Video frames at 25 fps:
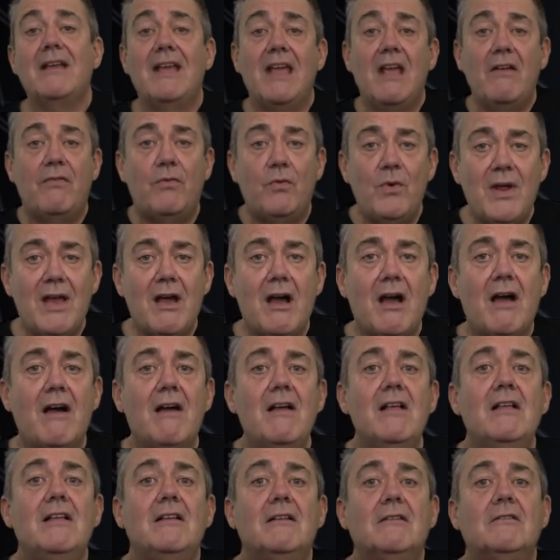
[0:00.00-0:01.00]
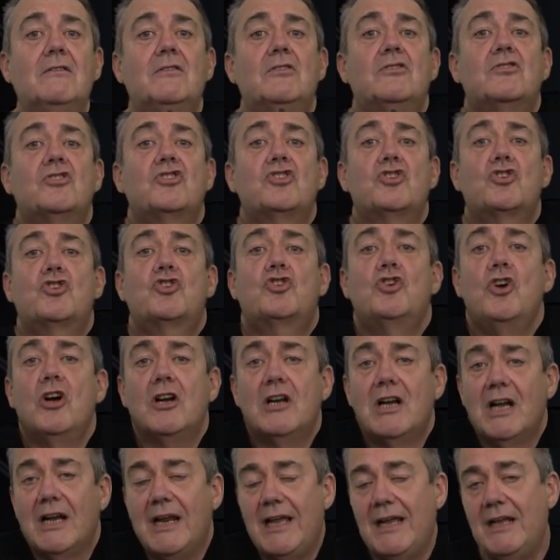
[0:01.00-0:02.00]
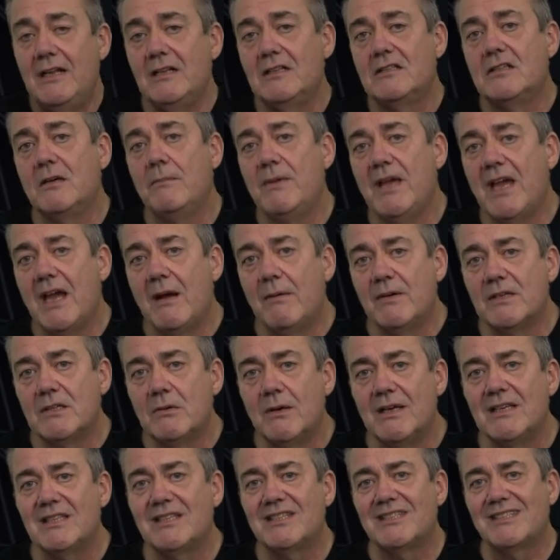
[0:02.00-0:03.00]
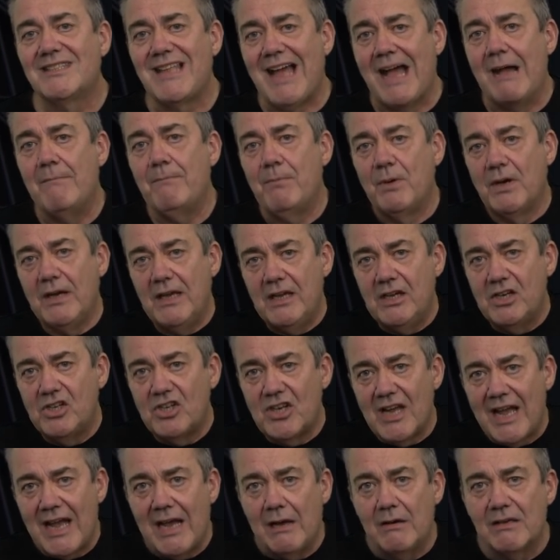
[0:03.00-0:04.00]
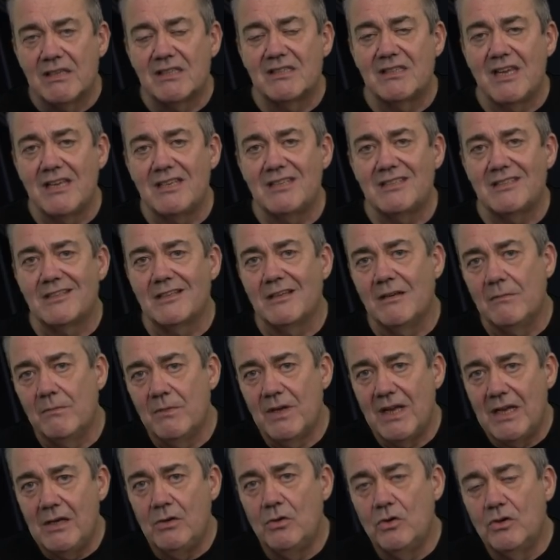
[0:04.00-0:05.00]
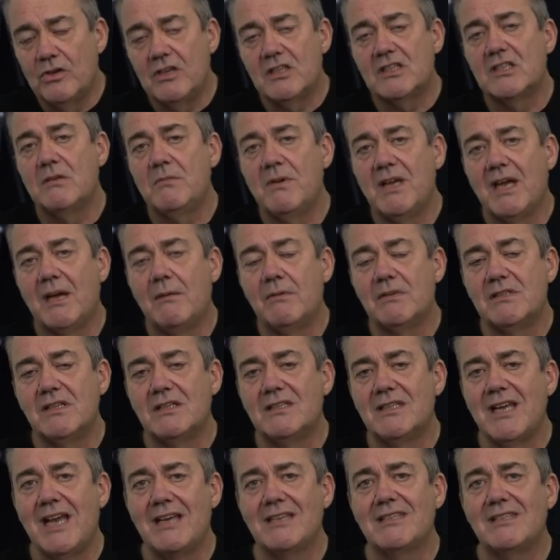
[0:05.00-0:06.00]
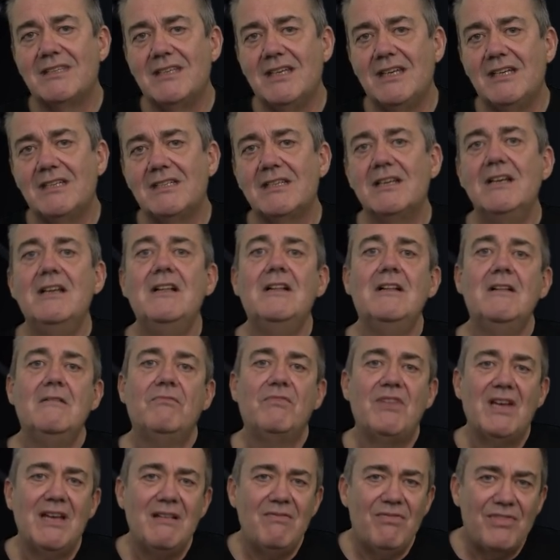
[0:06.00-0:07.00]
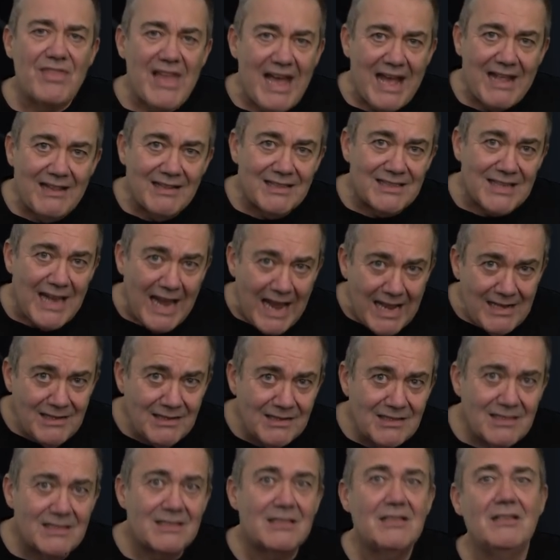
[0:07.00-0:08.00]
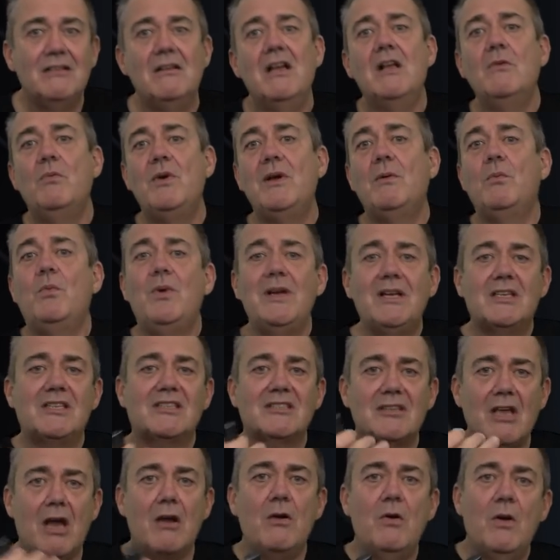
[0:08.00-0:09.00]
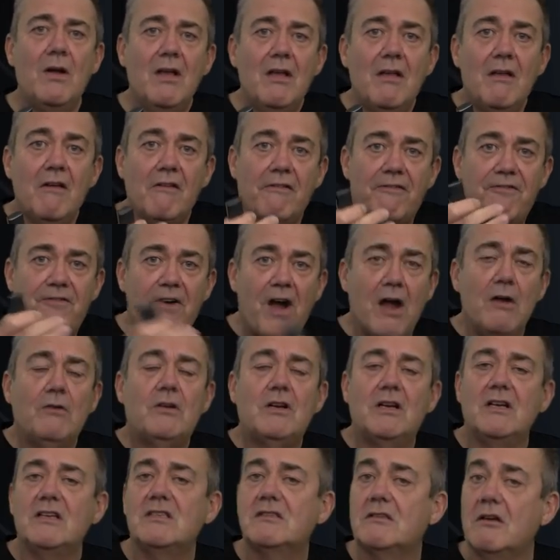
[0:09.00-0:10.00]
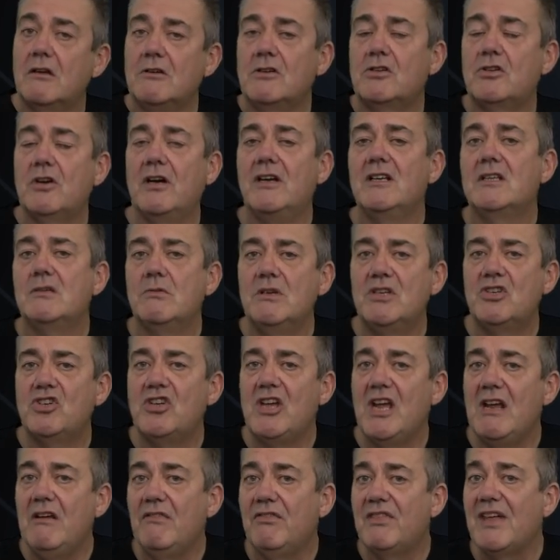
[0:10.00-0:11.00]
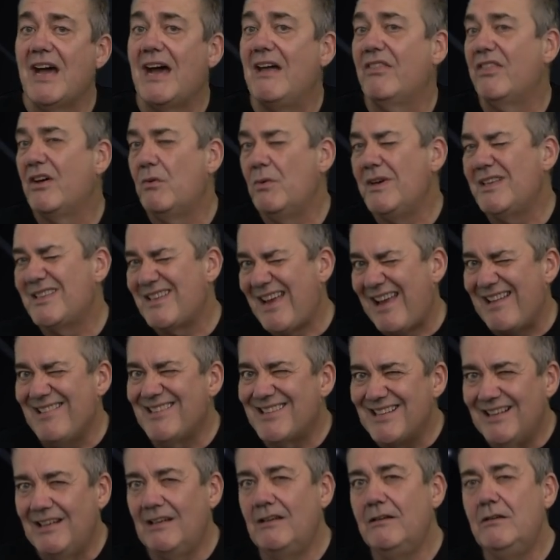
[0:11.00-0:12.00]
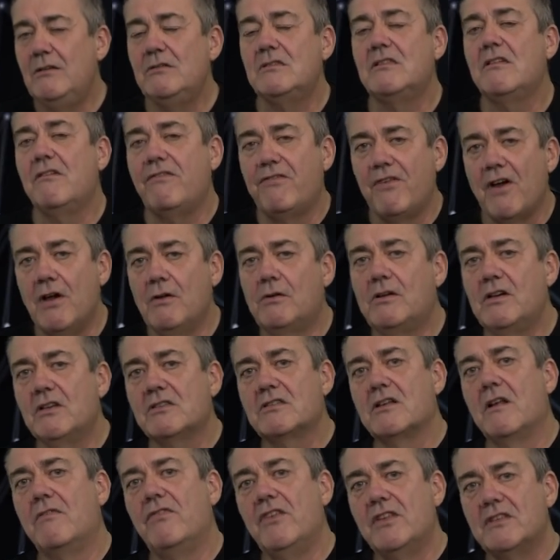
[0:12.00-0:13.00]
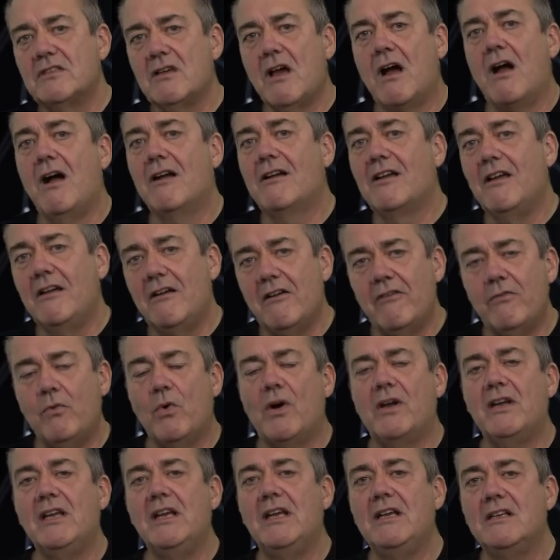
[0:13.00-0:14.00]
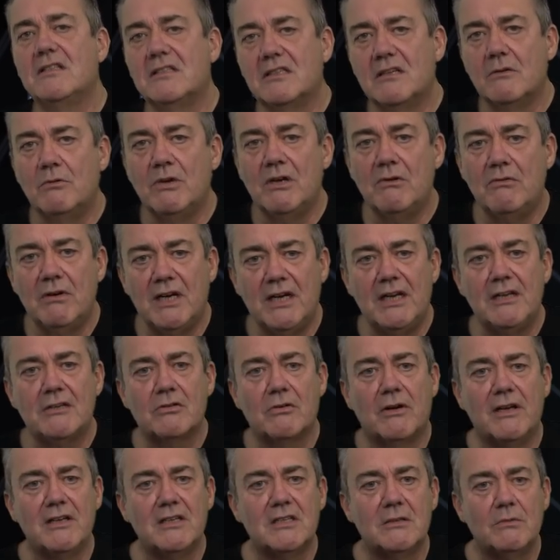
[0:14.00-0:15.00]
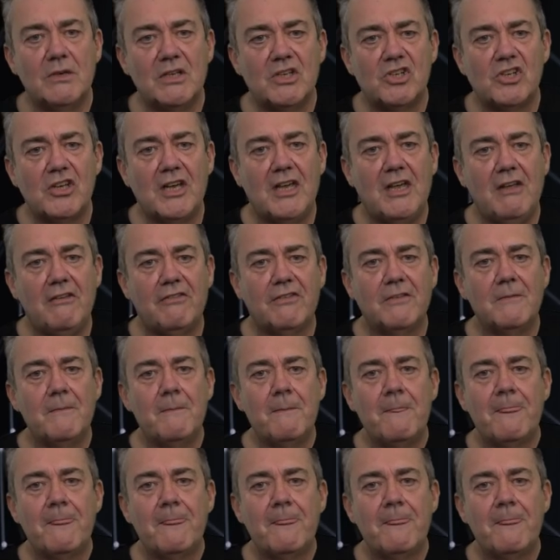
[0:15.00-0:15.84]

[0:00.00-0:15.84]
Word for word: If we are struggling to be able to establish our system in order to be able to test it, then that tends to, we're so focused on trying to achieve that that we tend to lose the focus on the target of what it is that we're really trying to achieve.